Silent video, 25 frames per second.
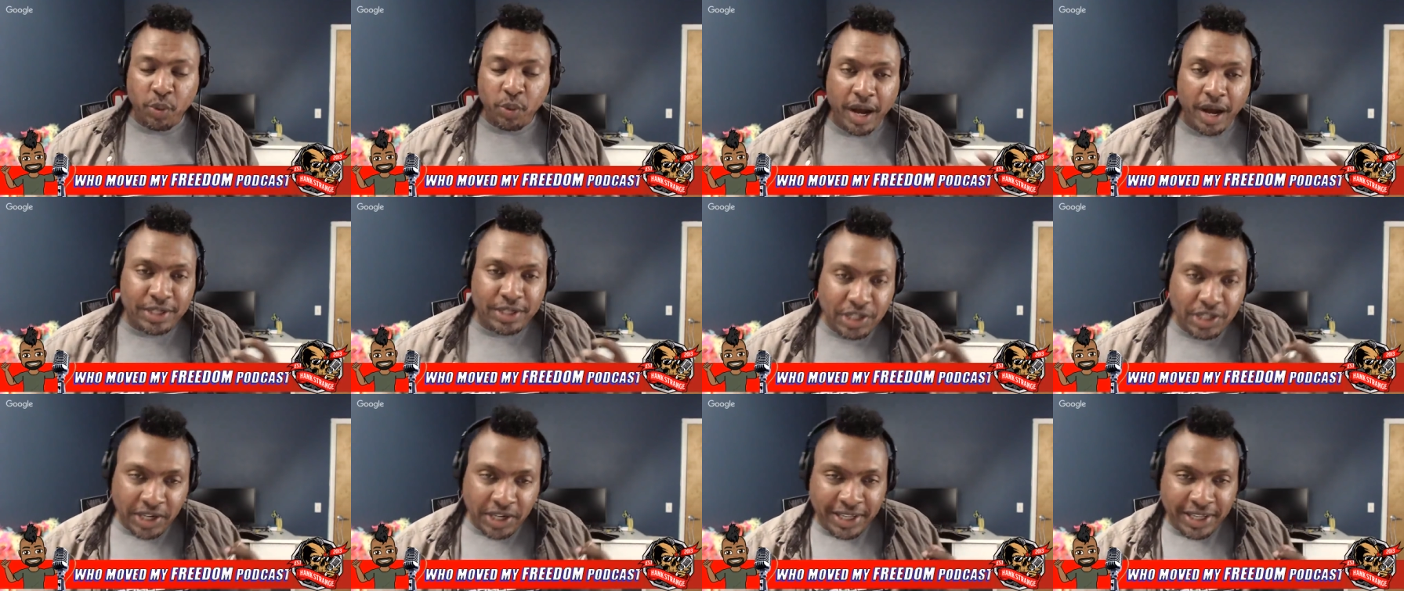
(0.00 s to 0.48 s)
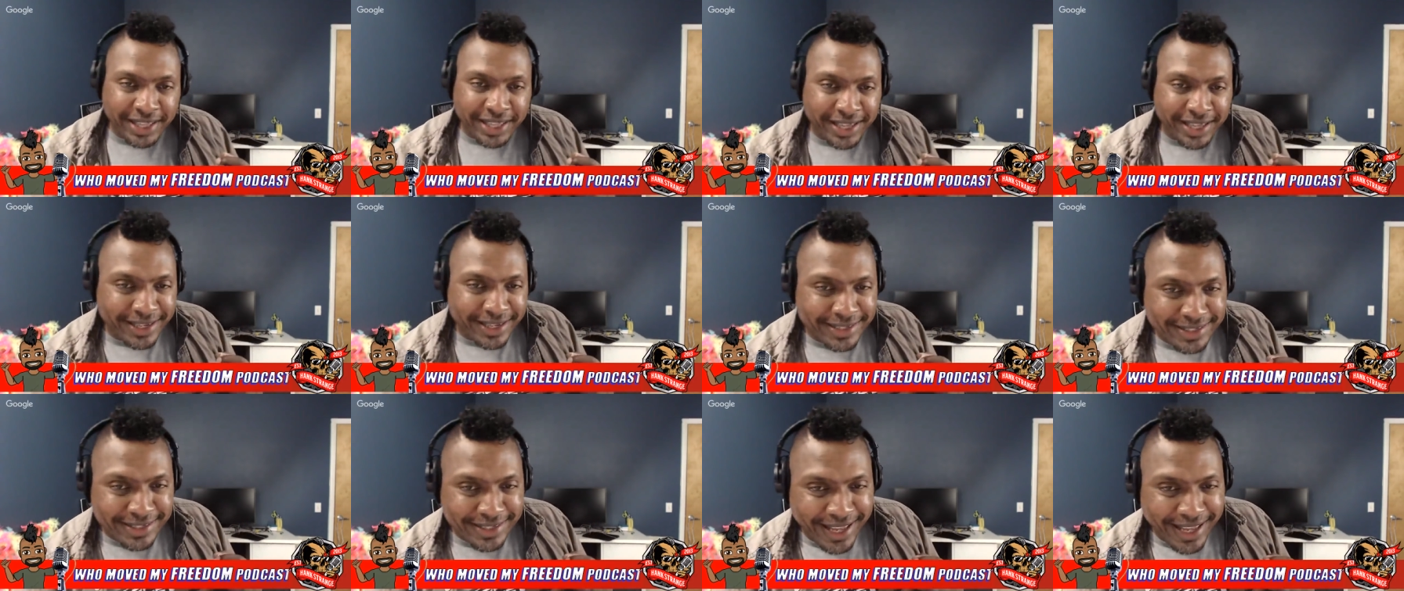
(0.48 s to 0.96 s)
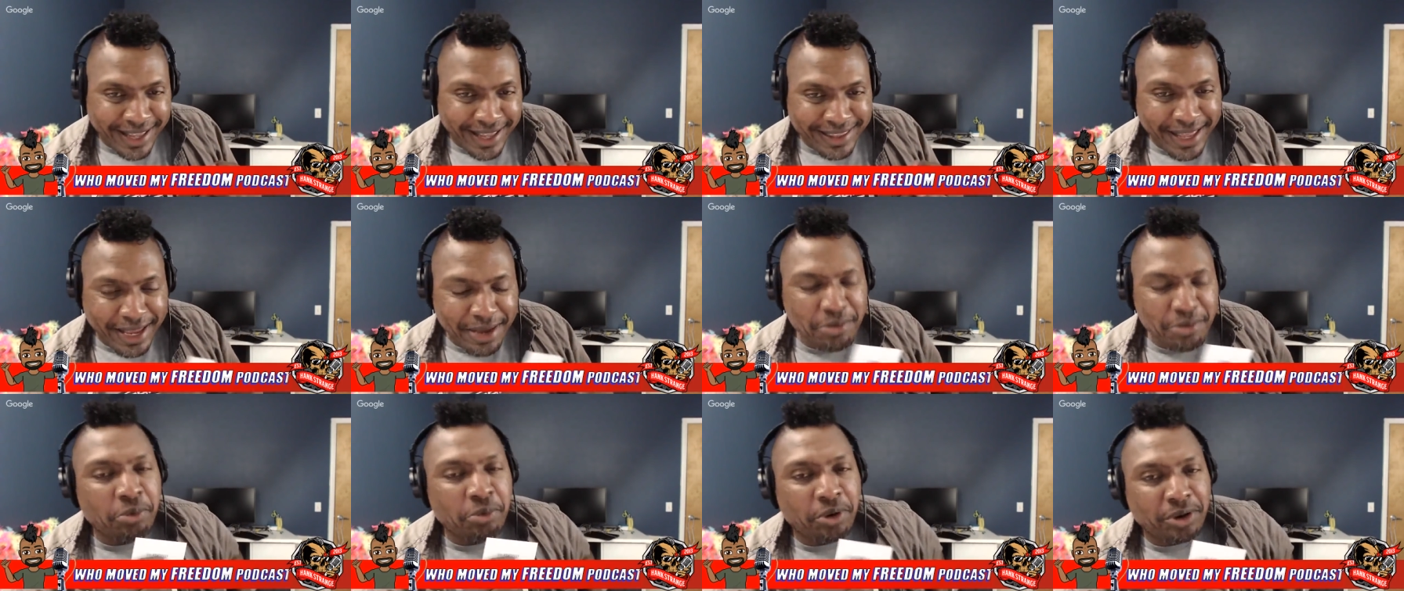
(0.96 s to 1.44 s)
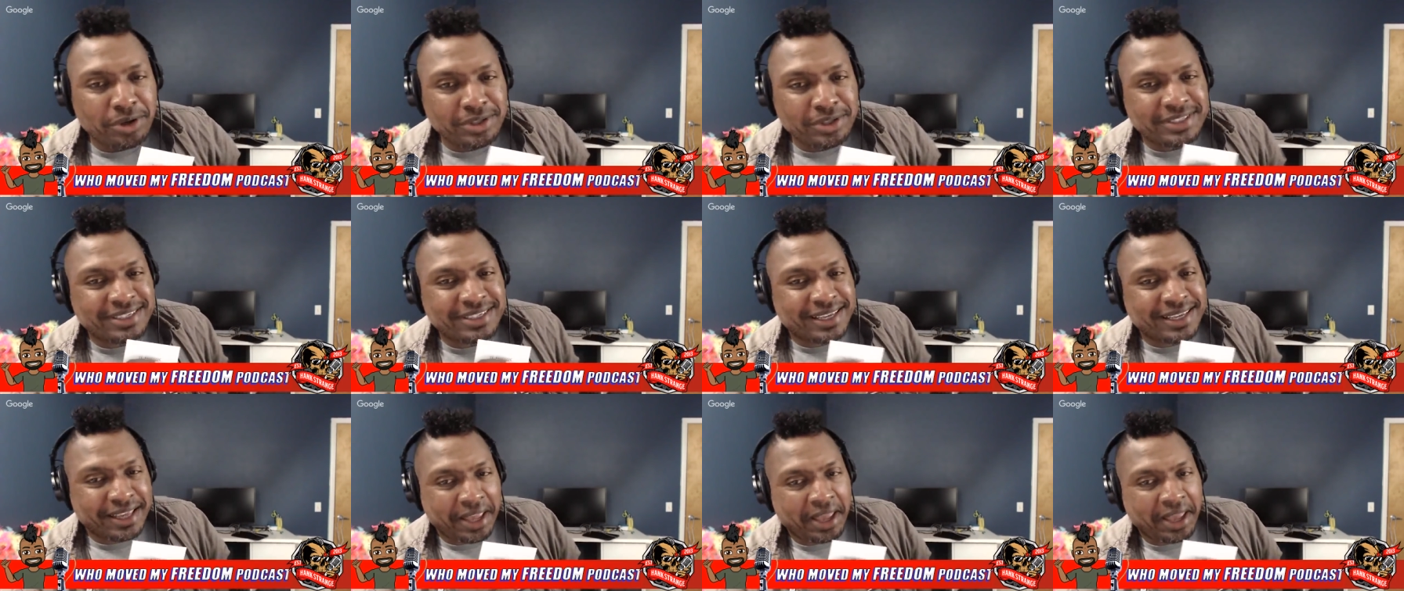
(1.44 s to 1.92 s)
watching this and they
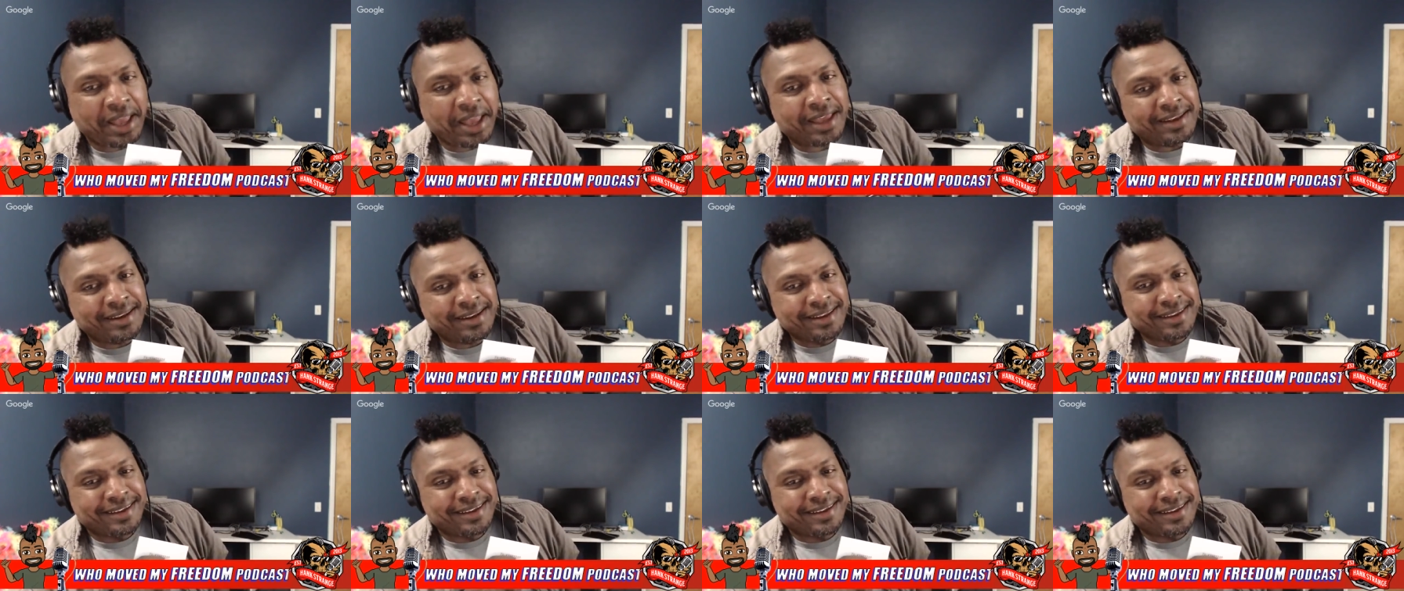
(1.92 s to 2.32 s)
want to get